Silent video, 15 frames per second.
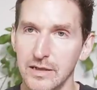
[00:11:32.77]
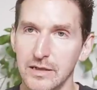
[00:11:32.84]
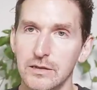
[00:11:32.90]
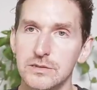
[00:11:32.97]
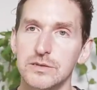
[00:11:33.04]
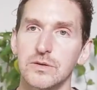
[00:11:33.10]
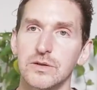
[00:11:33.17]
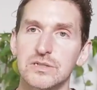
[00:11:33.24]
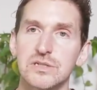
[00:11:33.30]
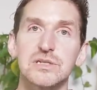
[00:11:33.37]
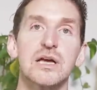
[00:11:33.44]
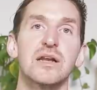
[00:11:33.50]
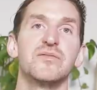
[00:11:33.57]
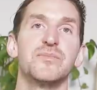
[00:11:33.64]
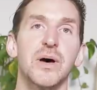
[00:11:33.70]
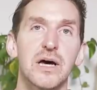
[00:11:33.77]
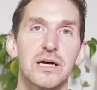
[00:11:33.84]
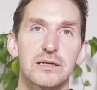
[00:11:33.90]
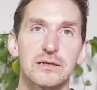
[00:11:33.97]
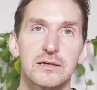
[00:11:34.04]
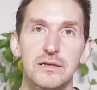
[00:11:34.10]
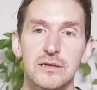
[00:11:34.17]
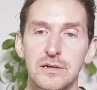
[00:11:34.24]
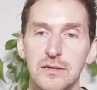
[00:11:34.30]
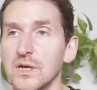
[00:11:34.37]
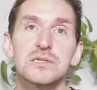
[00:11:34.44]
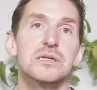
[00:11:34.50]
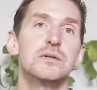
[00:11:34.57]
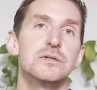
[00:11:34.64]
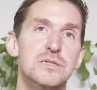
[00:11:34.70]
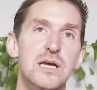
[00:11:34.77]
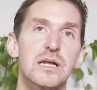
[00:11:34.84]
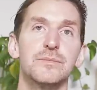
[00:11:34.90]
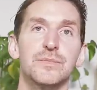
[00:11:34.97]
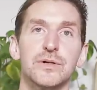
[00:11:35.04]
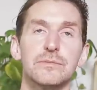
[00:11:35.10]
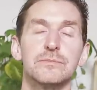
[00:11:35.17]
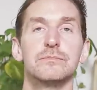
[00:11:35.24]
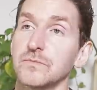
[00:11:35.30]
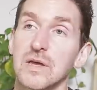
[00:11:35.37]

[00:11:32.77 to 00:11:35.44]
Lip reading: and also his state of mind, it's understandable.